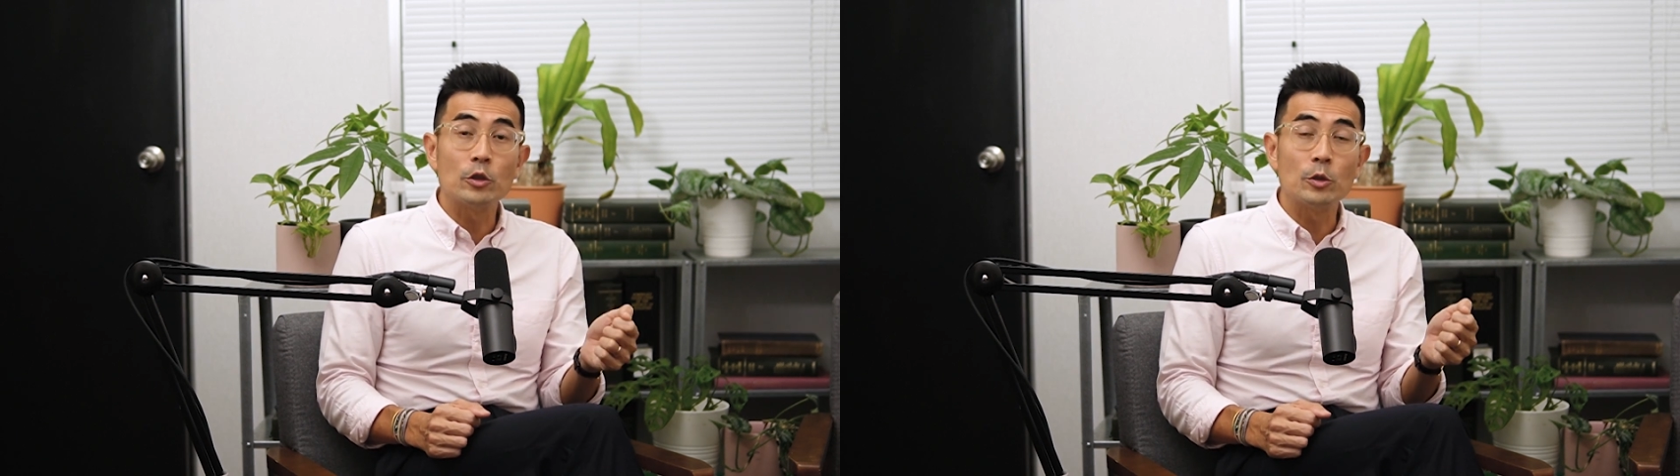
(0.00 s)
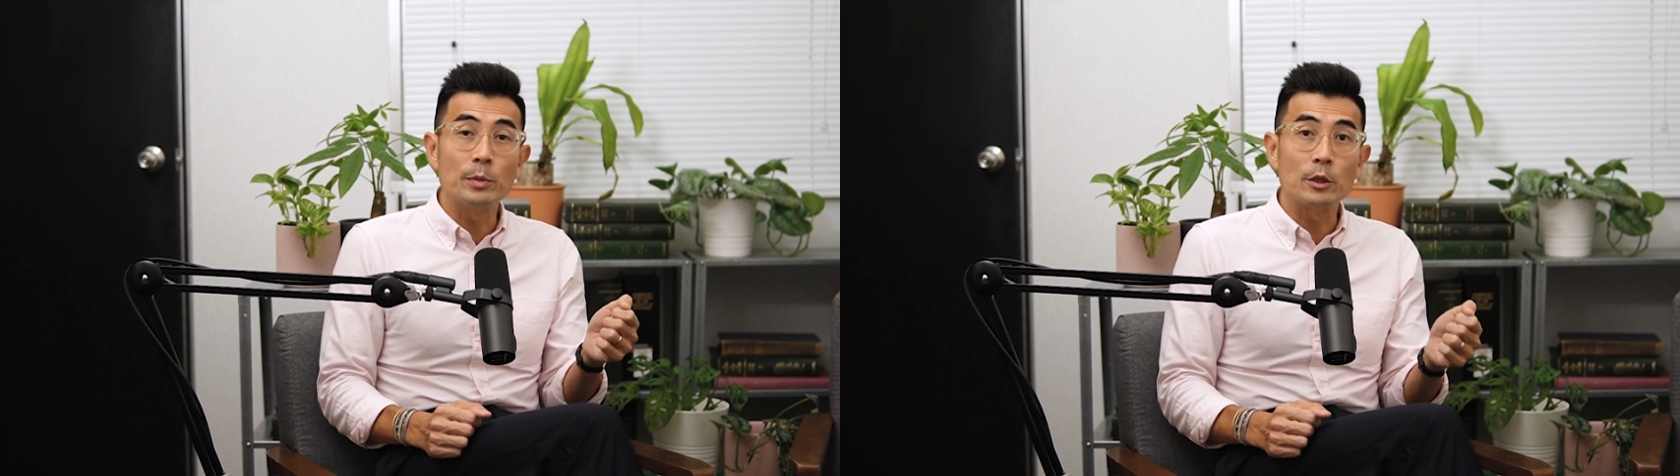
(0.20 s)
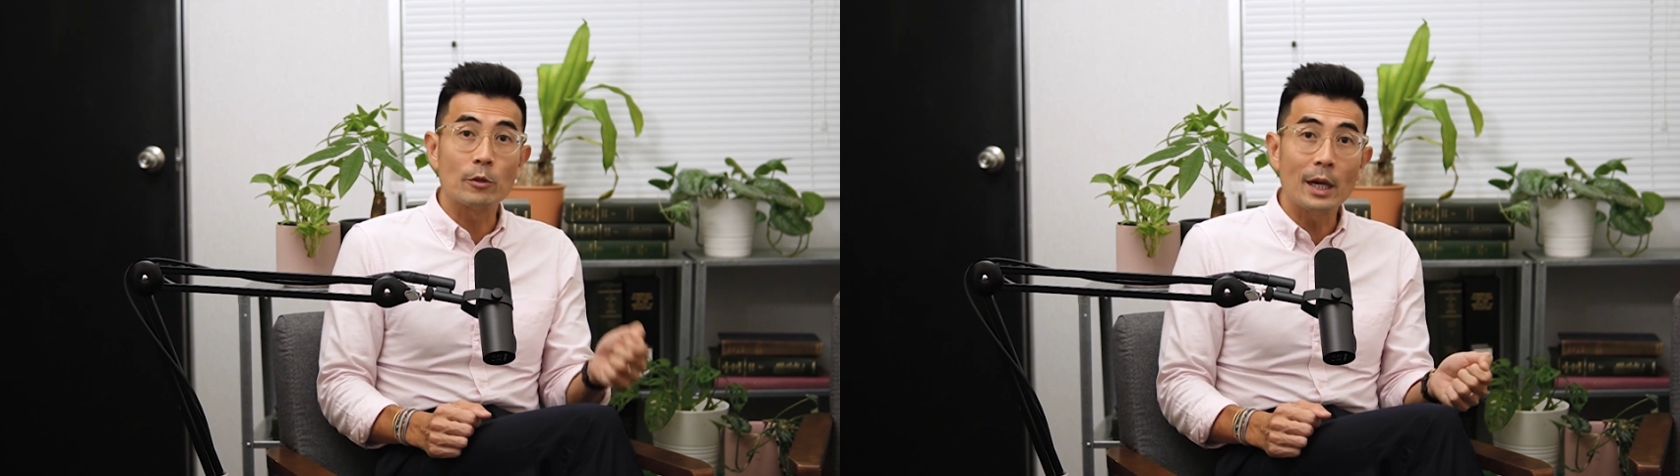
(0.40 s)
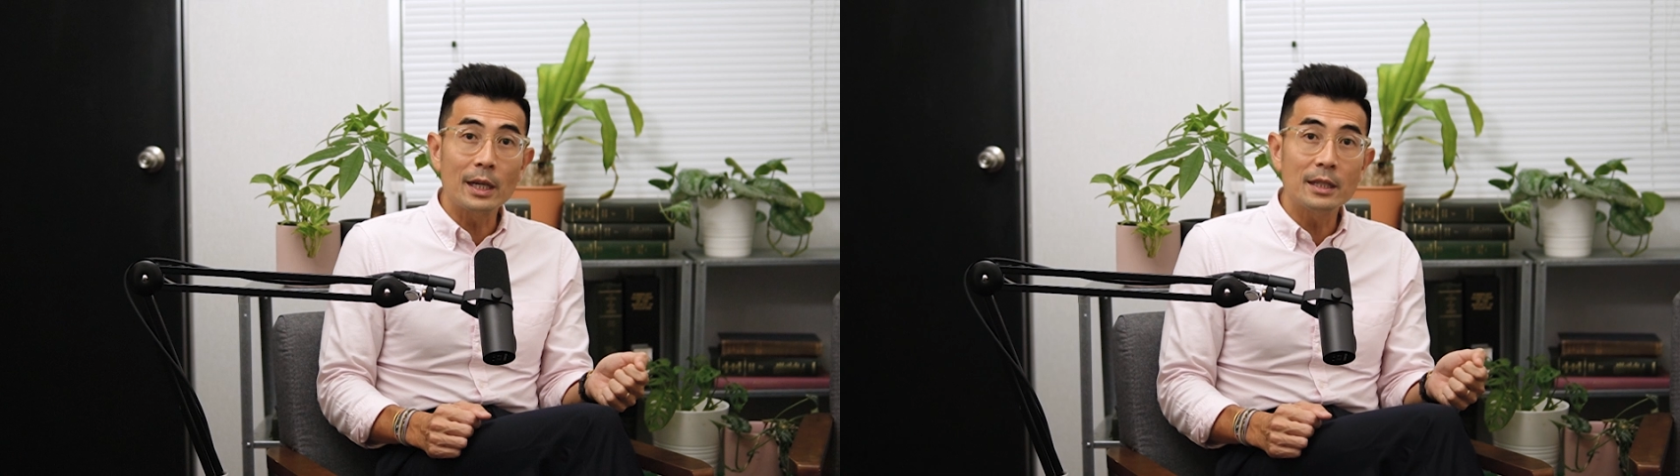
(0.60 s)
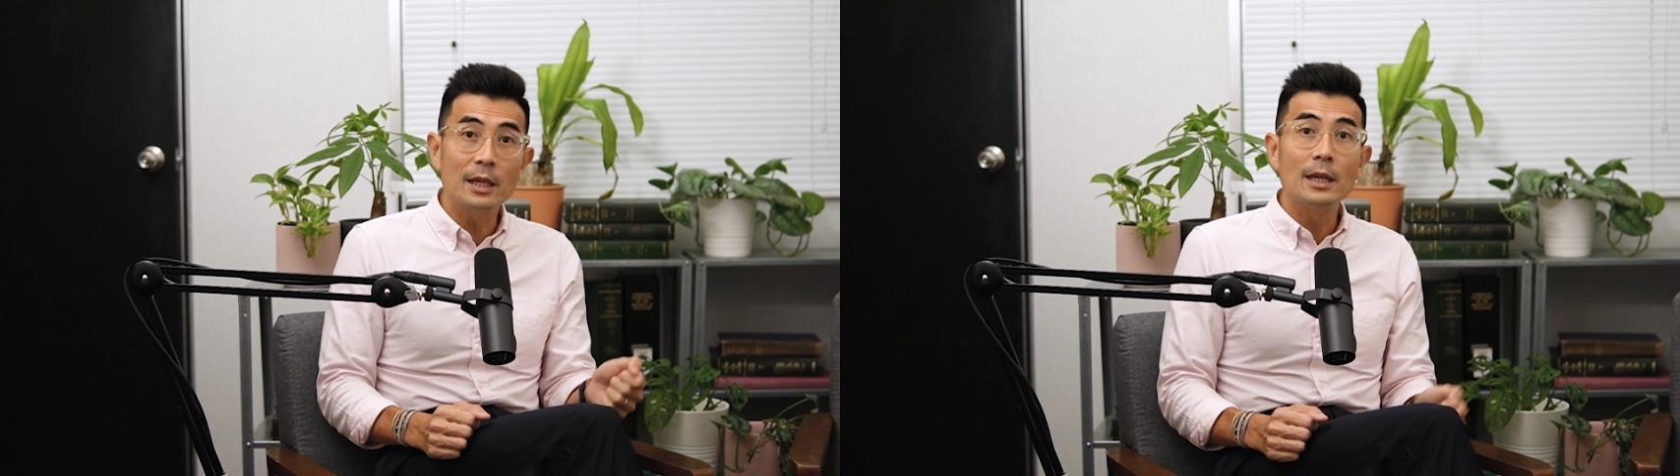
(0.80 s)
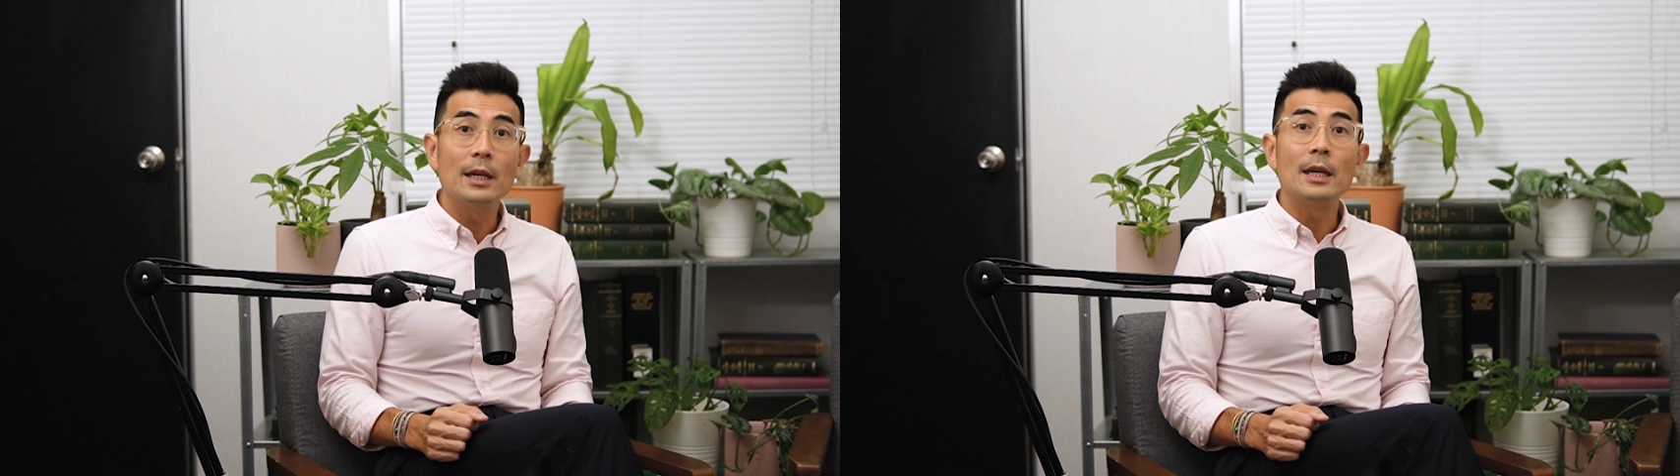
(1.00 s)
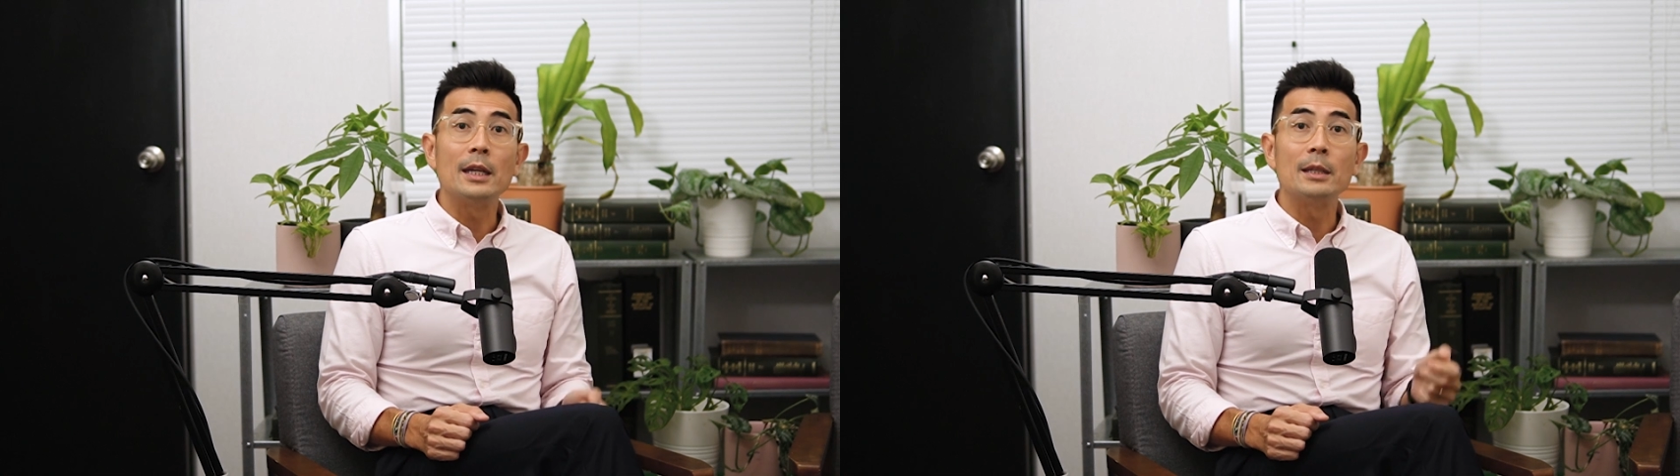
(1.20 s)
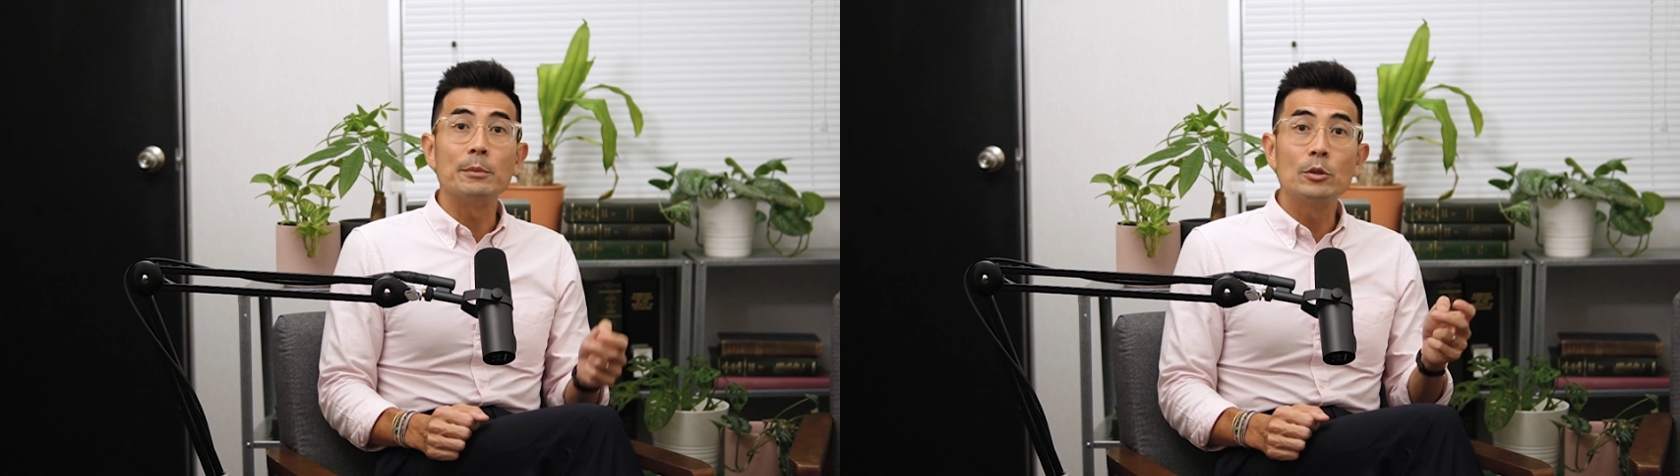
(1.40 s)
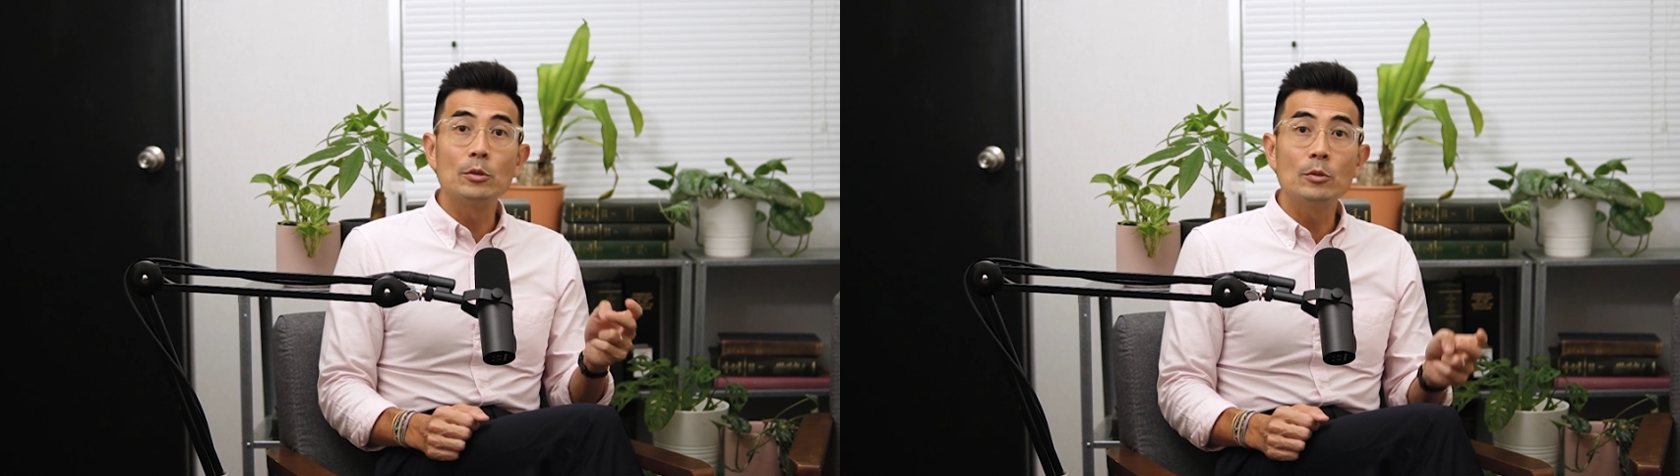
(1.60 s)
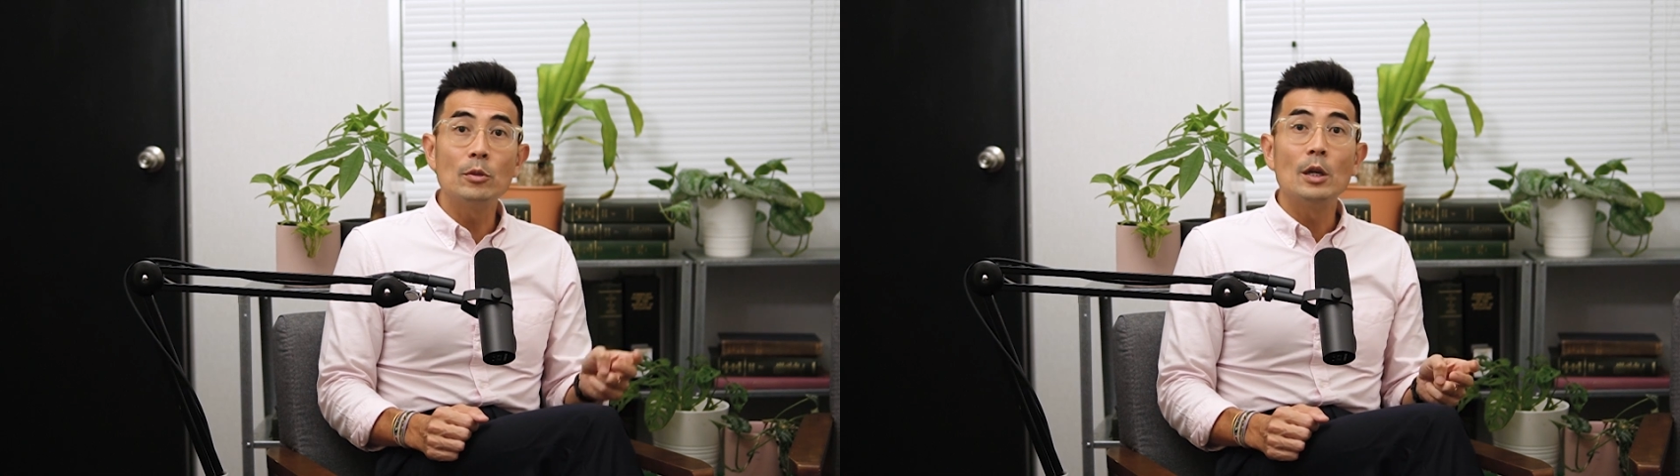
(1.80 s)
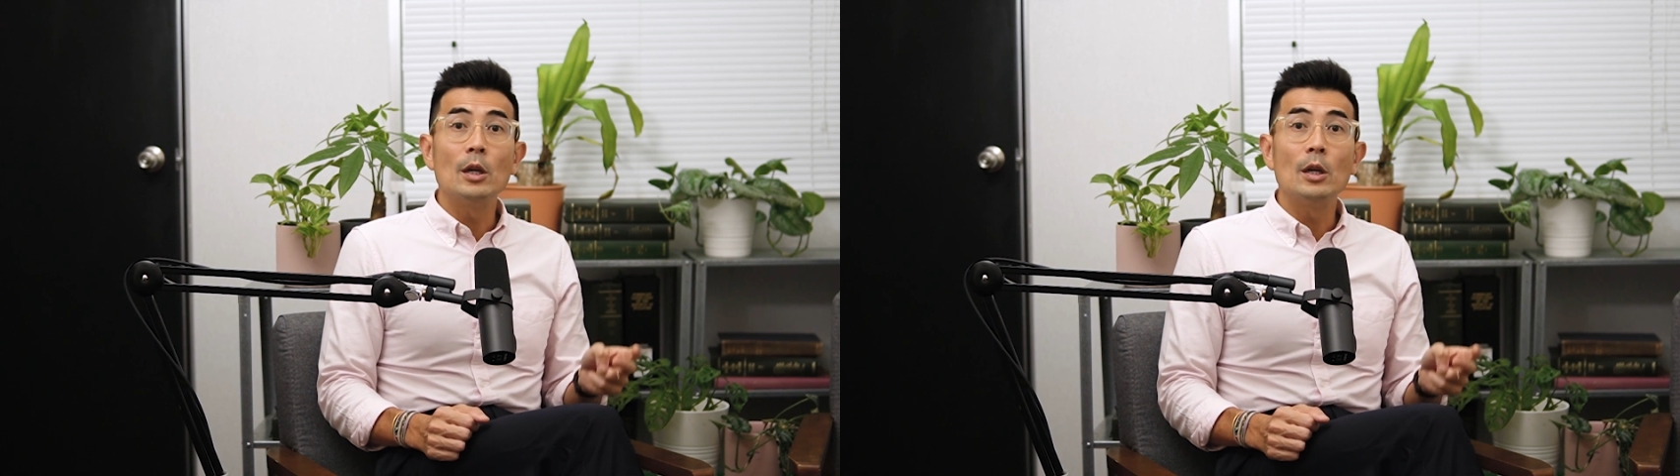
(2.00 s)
to be tried, and number 2,